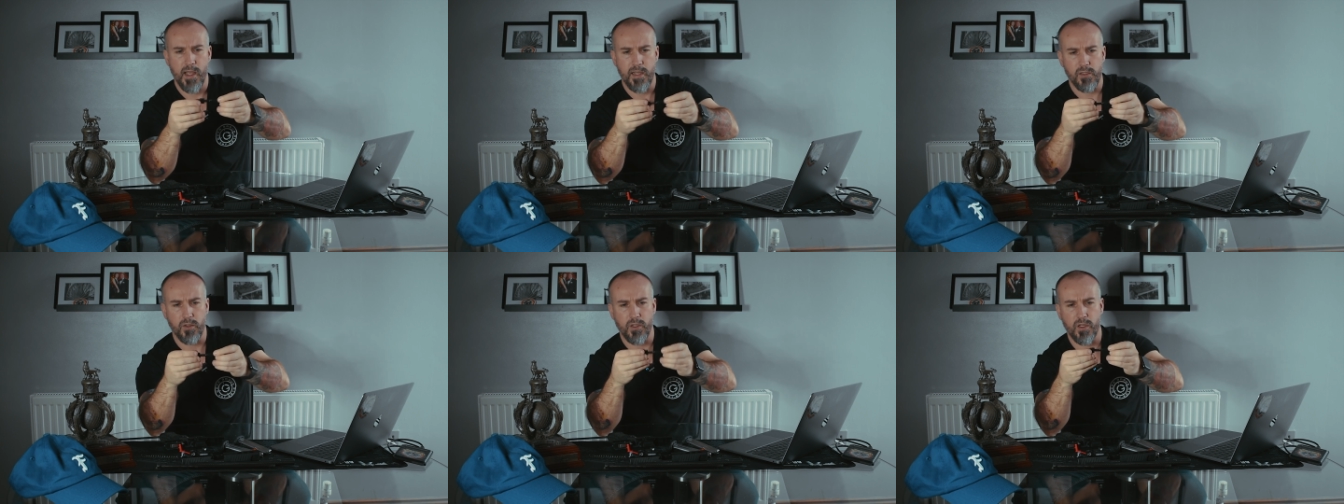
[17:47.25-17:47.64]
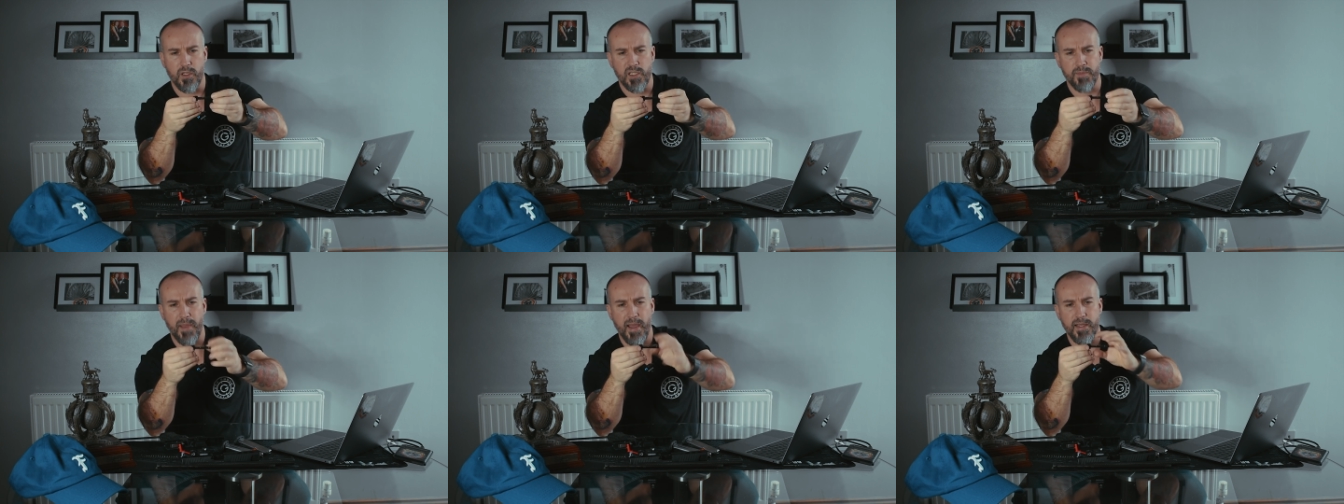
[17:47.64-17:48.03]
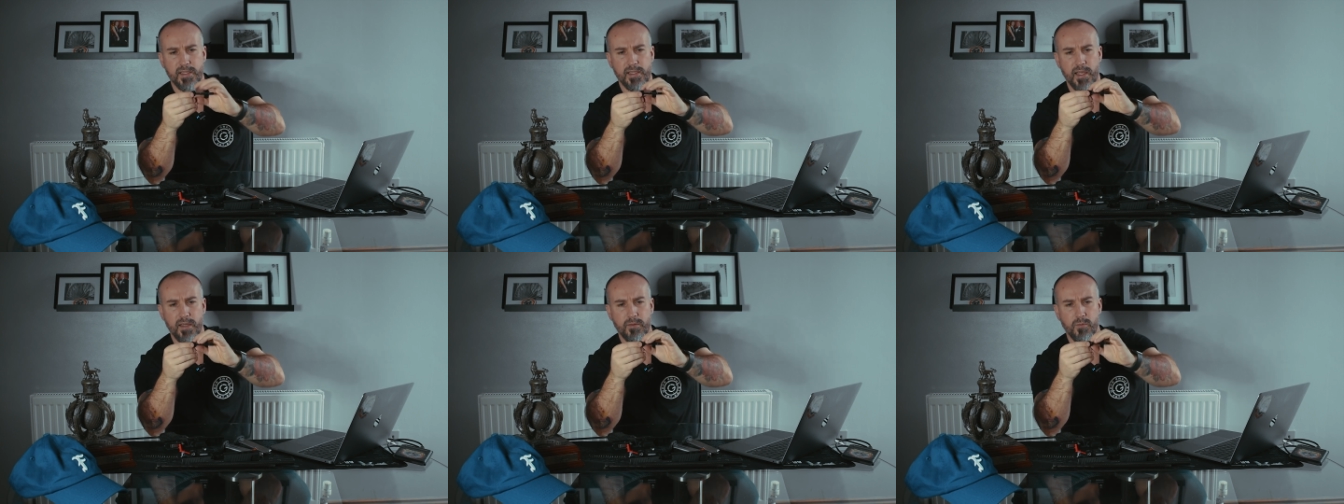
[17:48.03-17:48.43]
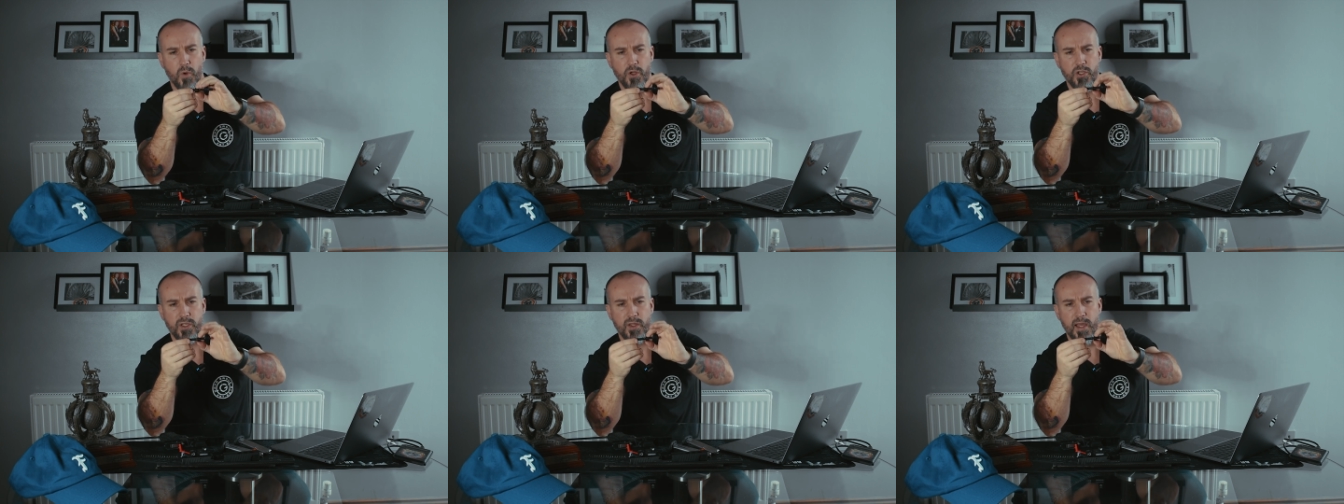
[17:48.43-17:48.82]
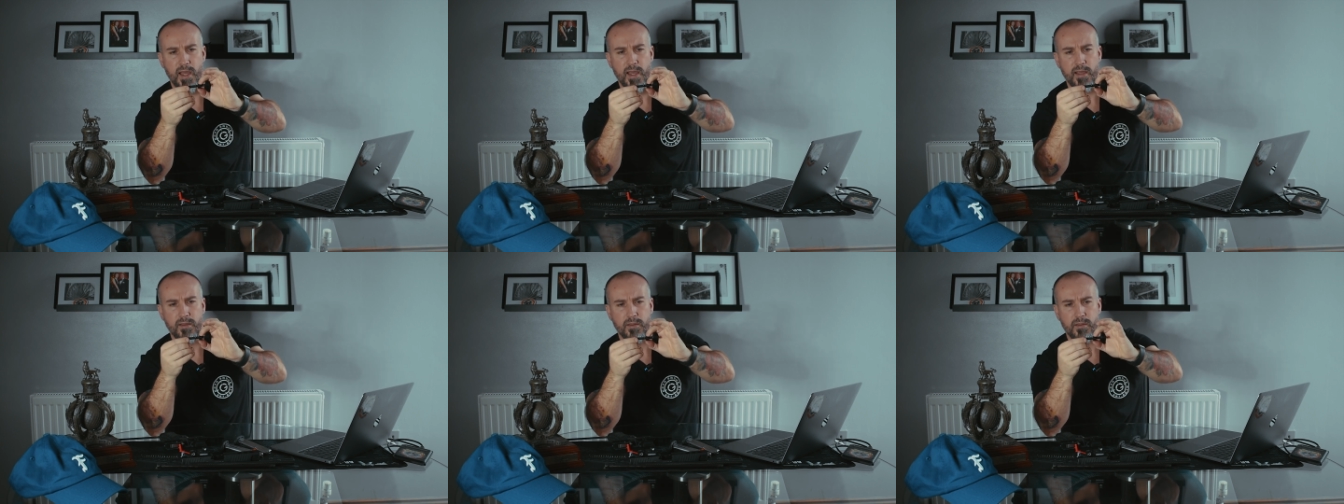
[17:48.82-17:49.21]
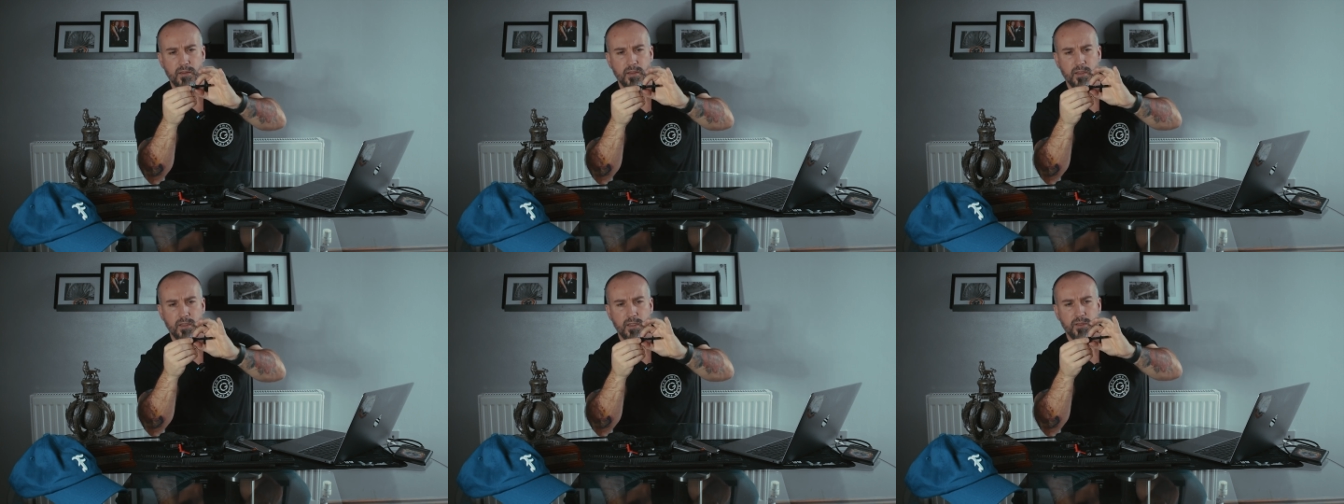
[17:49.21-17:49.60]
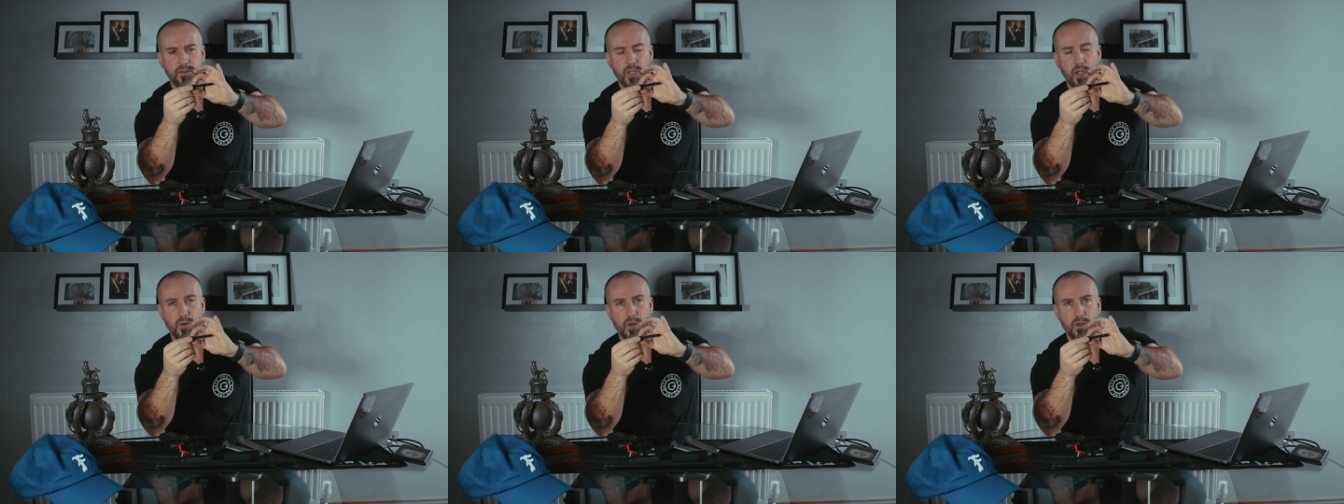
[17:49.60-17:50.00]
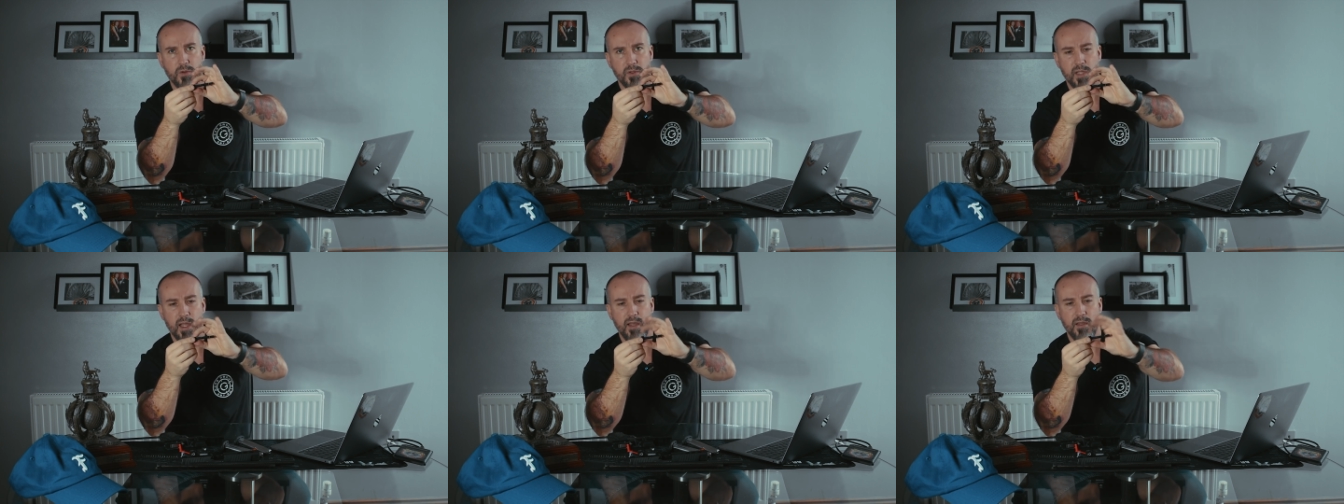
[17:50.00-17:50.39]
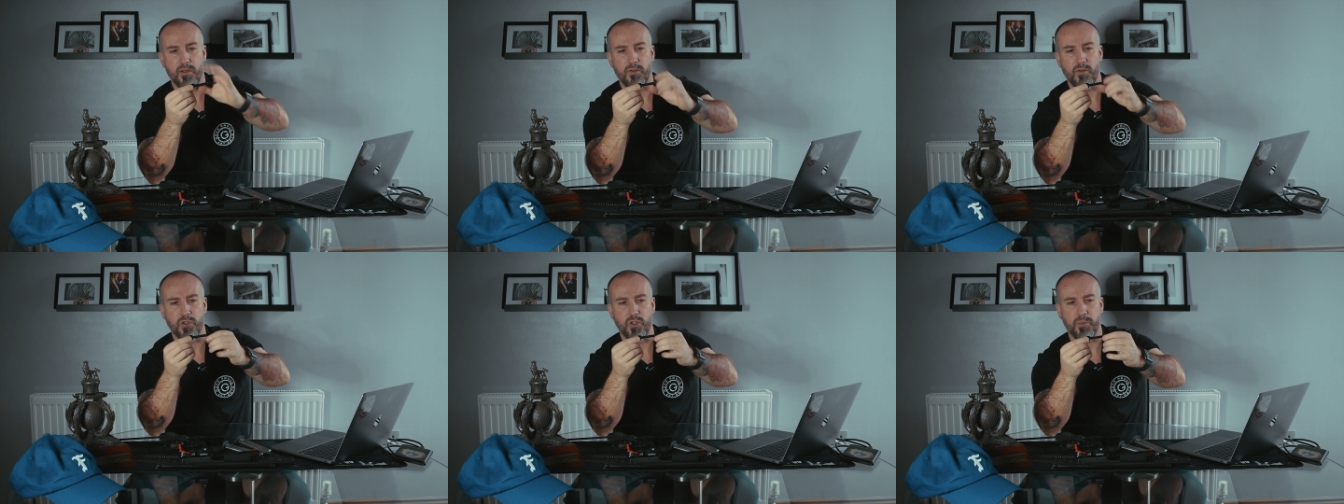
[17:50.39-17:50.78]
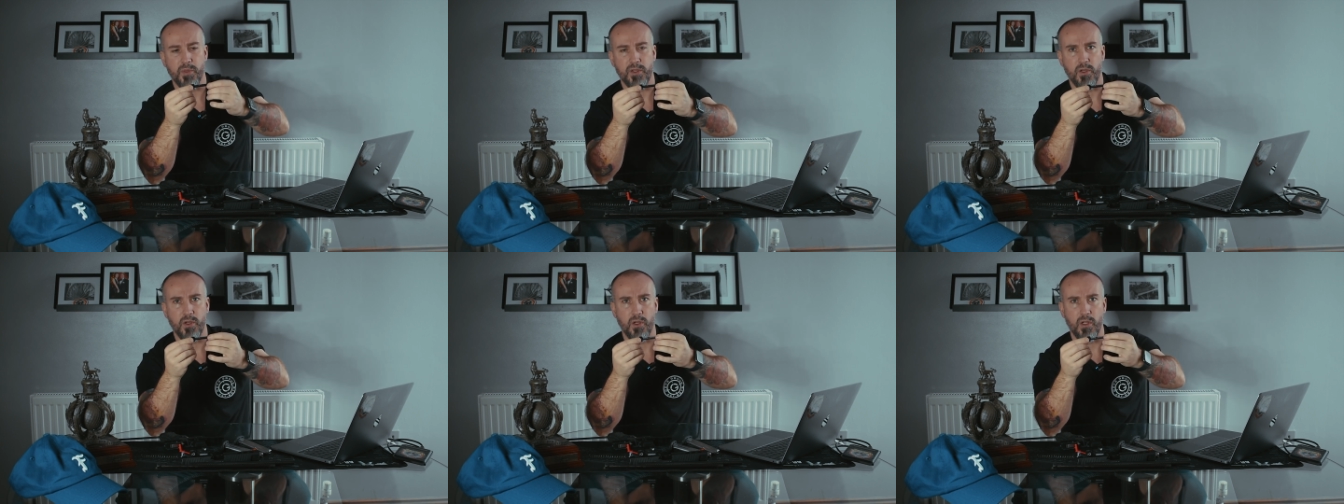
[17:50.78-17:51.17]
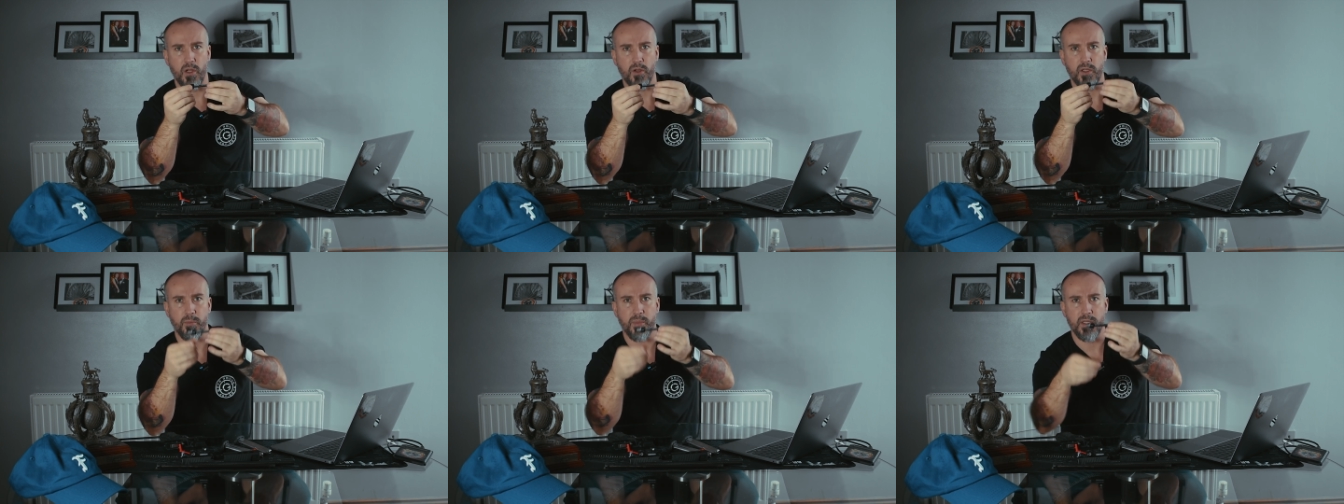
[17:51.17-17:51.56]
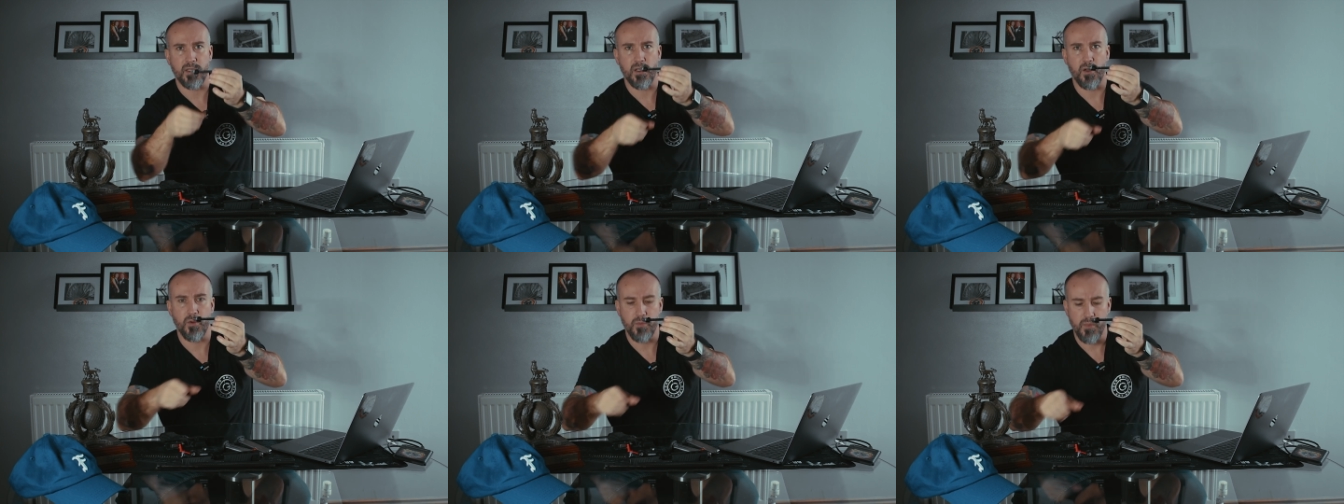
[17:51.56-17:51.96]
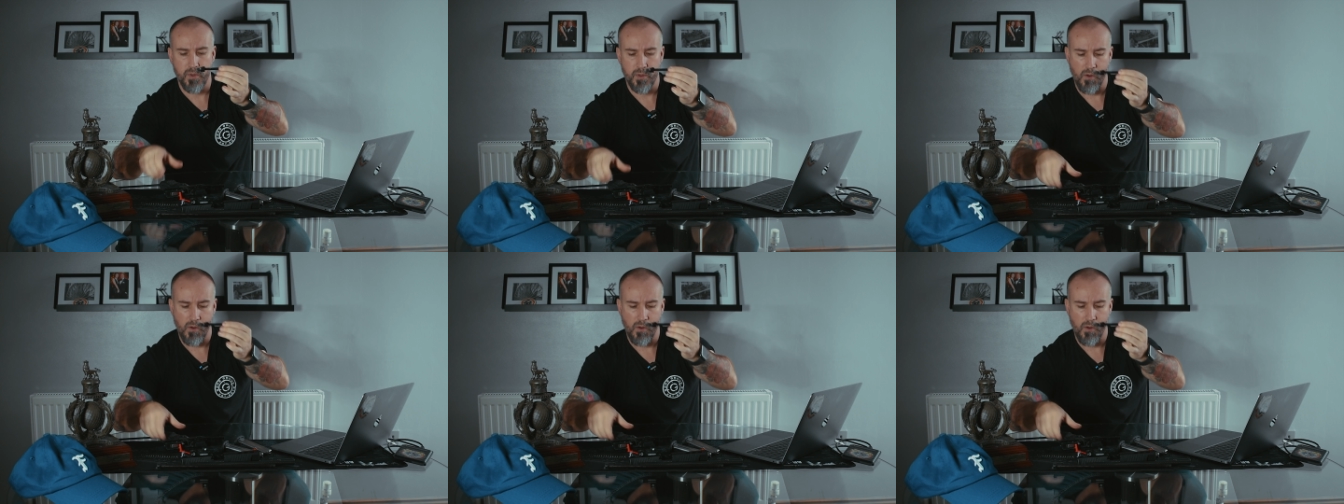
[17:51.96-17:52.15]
like a spacer washer there. Don't lose that, or else you'll be in the hurt locker big time.